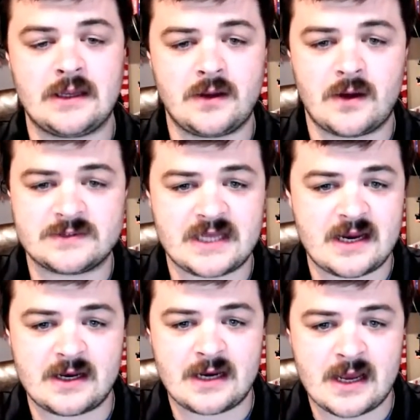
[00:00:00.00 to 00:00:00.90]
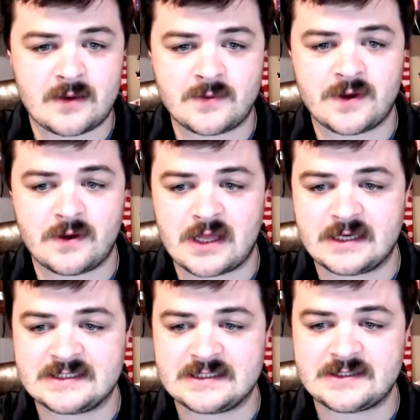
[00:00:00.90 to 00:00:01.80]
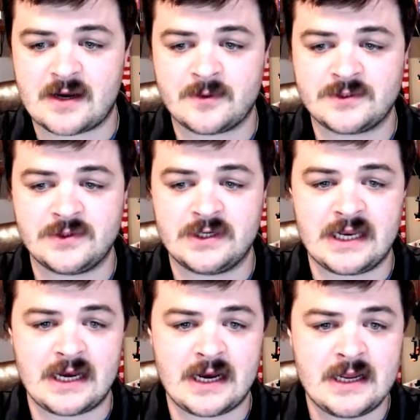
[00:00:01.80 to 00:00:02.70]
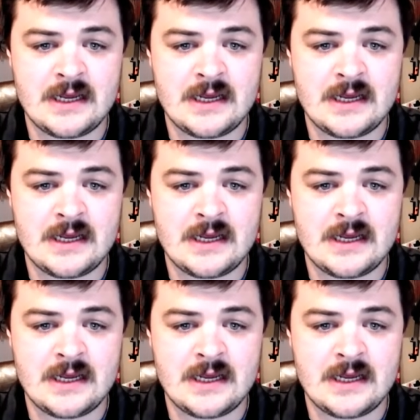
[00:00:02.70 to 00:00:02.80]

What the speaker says: goes hand in hand with all that is its opportunity to